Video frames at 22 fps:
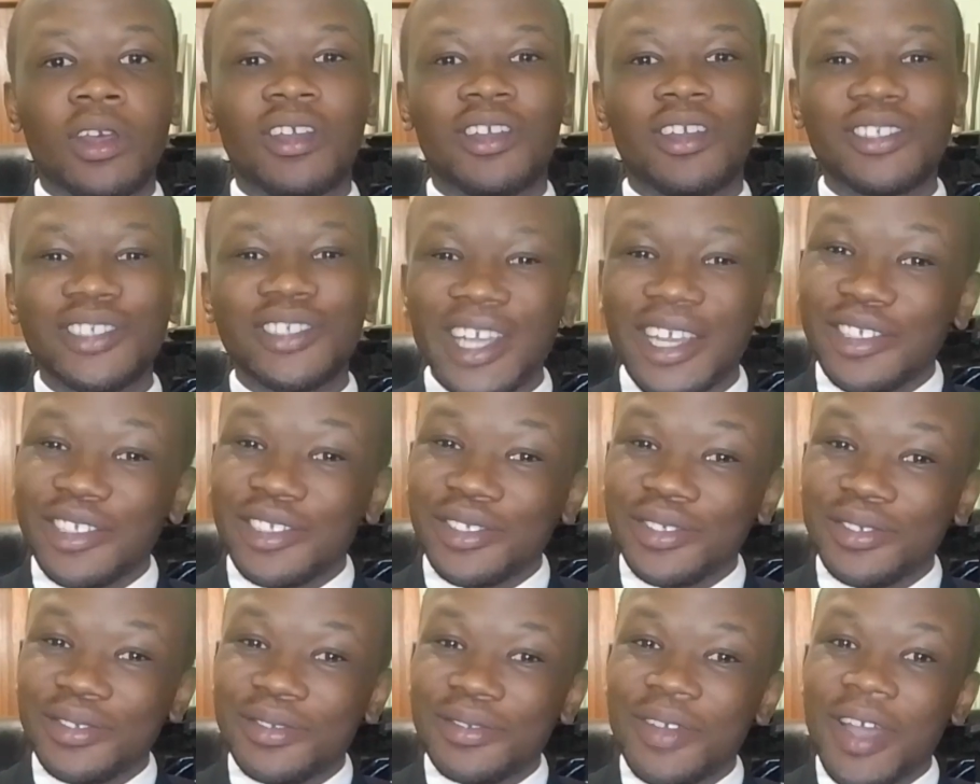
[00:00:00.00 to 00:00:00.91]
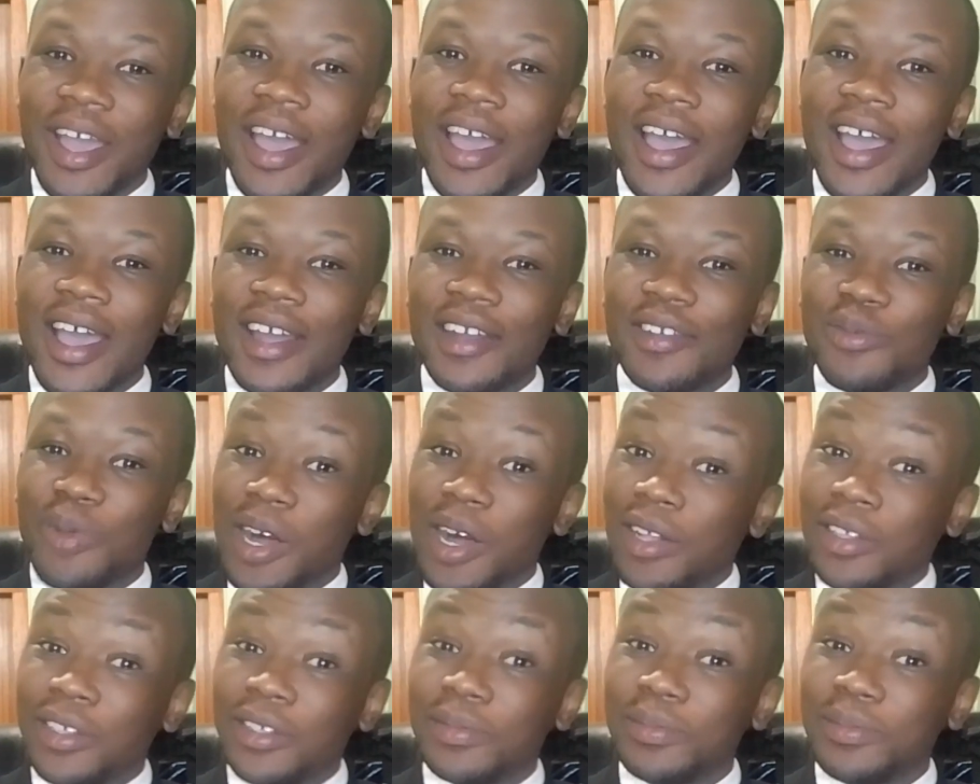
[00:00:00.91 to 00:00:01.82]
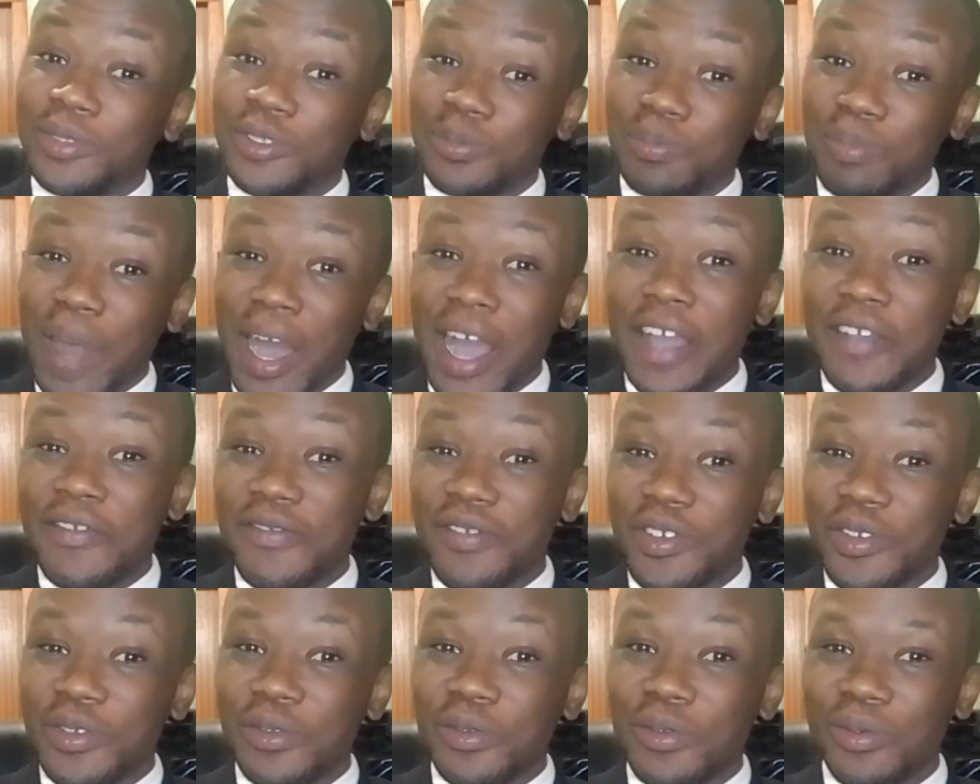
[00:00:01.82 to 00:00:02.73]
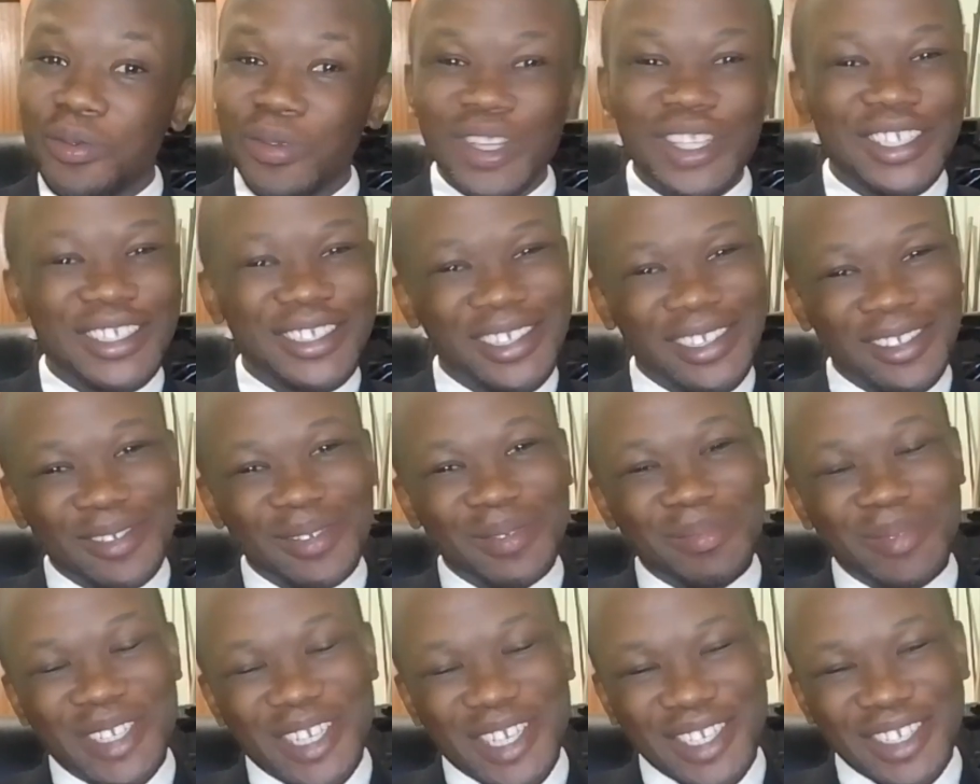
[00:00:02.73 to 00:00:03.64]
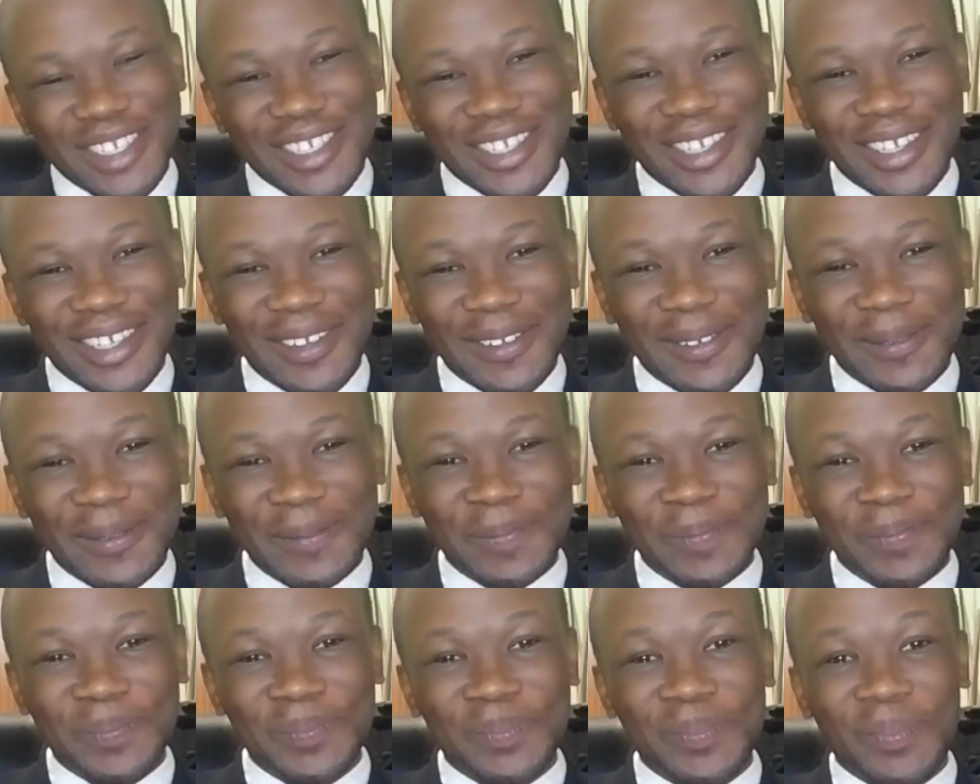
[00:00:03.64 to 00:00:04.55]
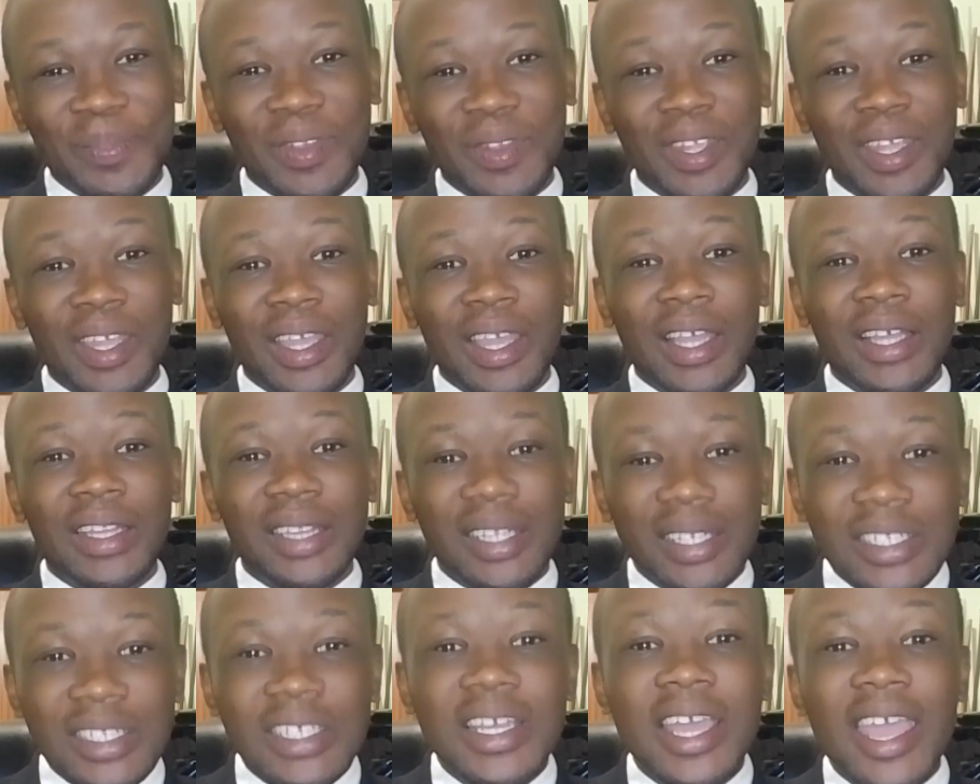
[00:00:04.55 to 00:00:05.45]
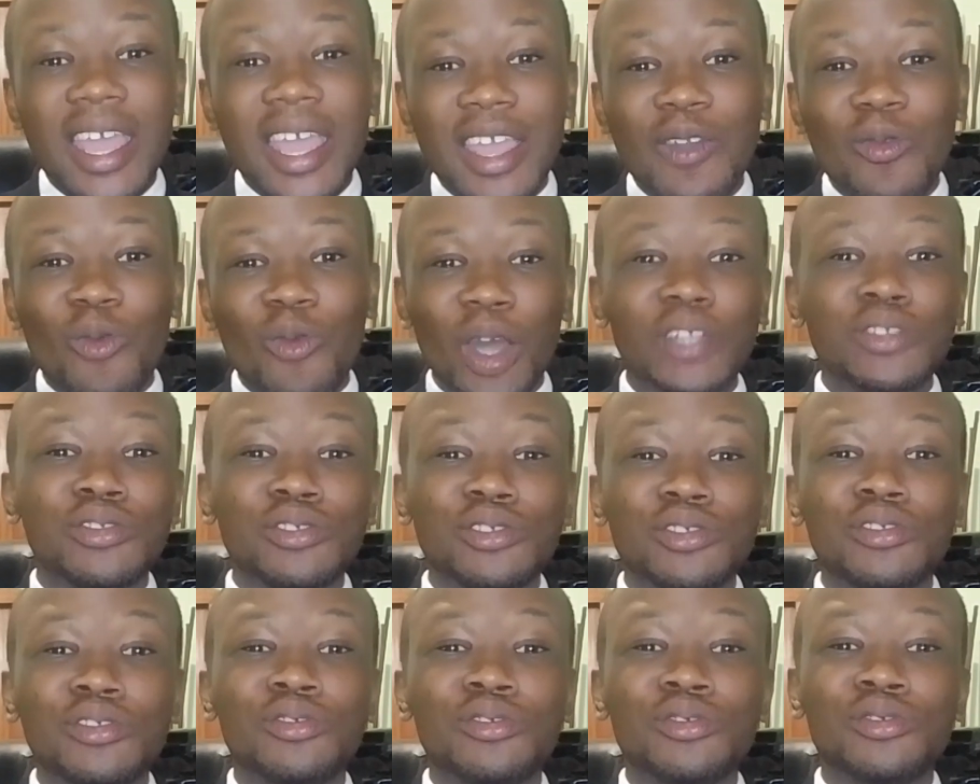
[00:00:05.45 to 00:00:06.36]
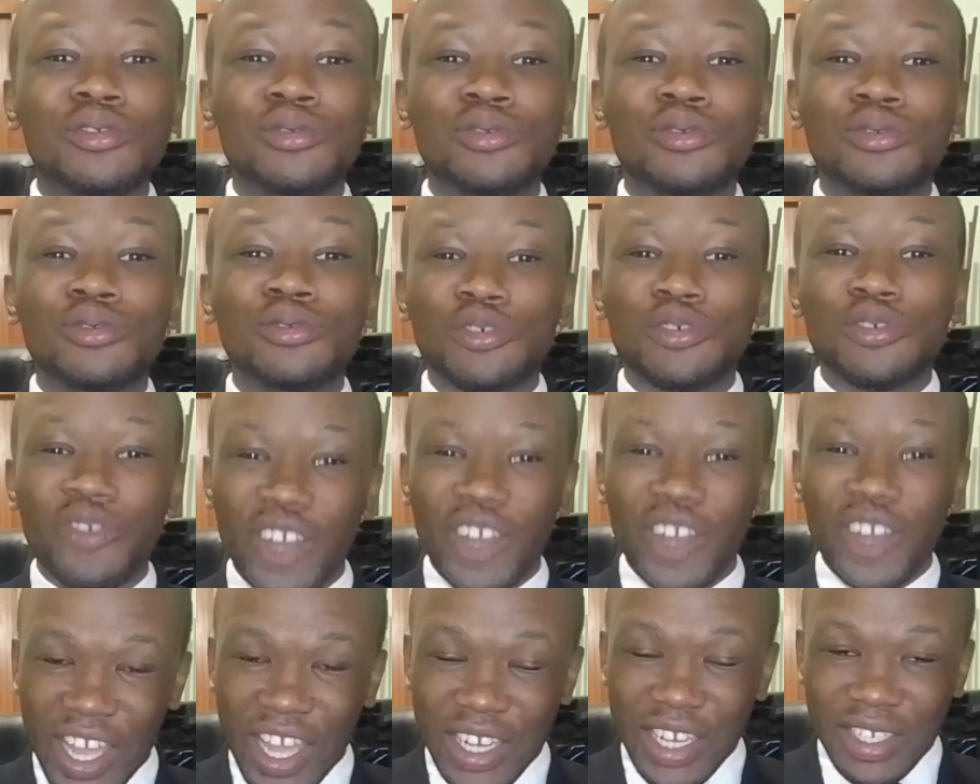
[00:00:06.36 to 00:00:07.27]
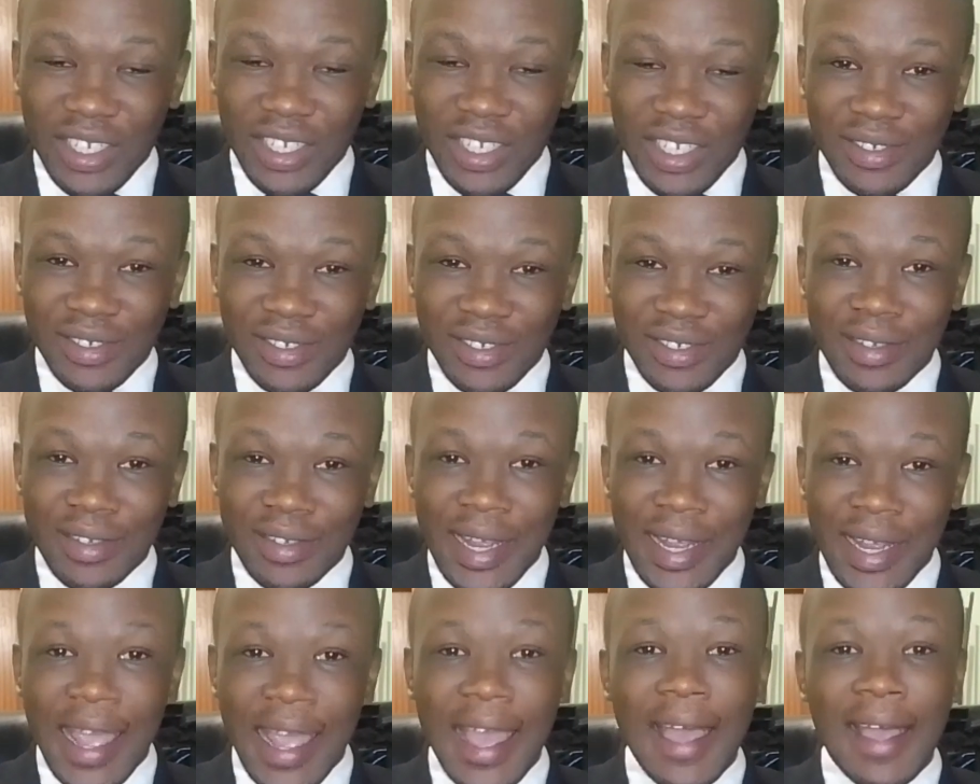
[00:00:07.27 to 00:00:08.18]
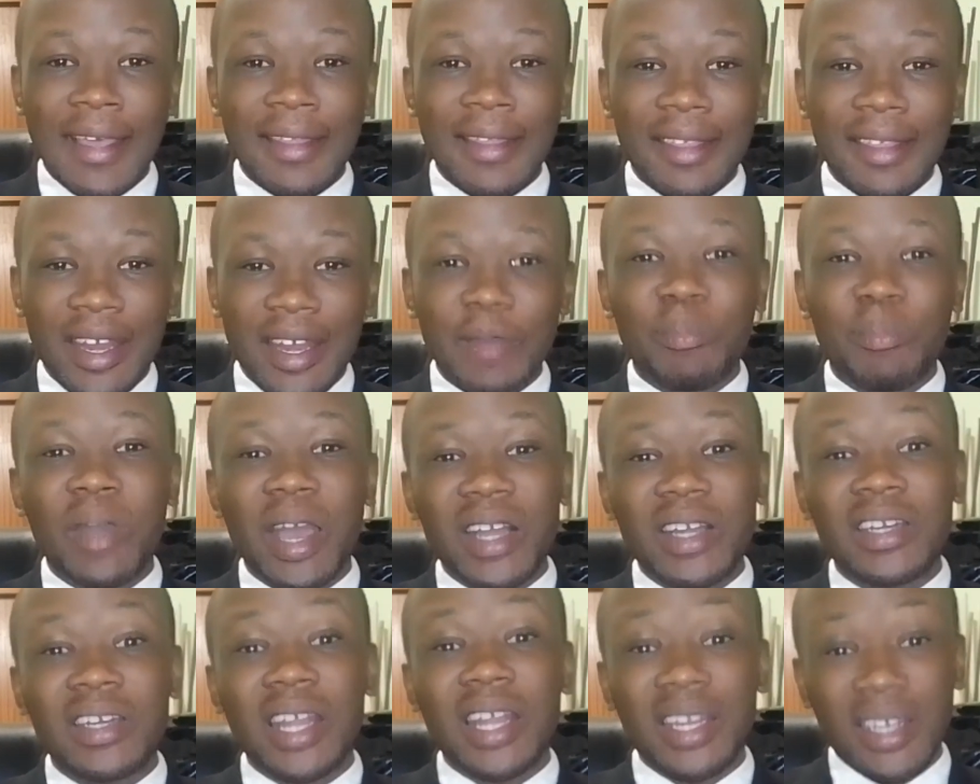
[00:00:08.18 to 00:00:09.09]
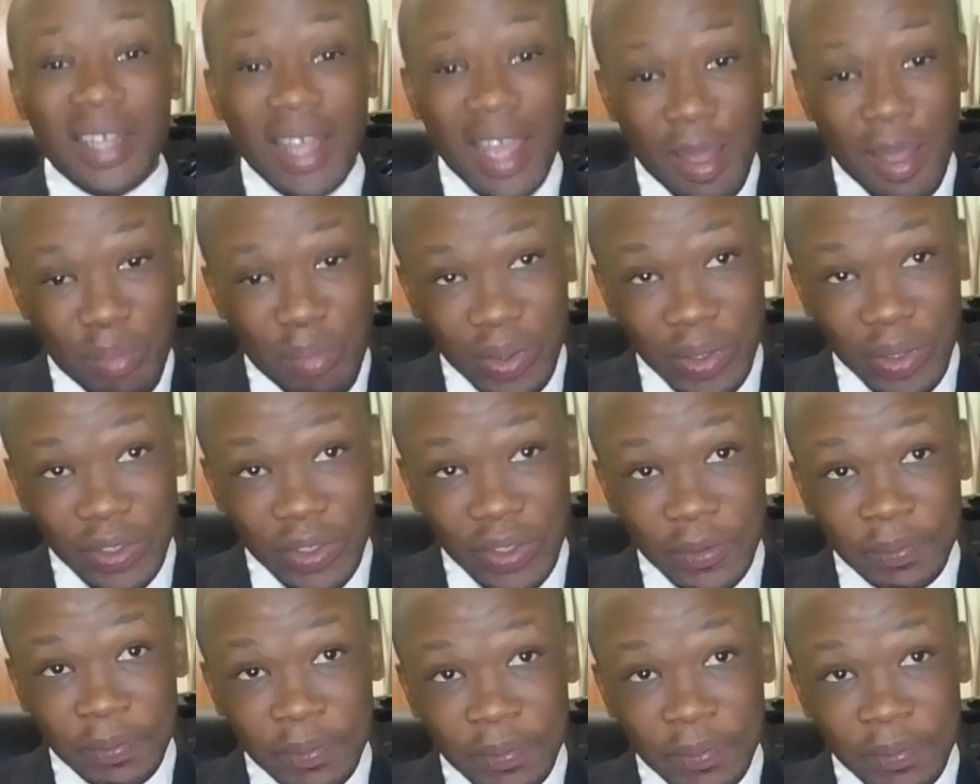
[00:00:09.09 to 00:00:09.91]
Good day to you and welcome to My View with Indeed. The DA wants you to forget that apartheid happened.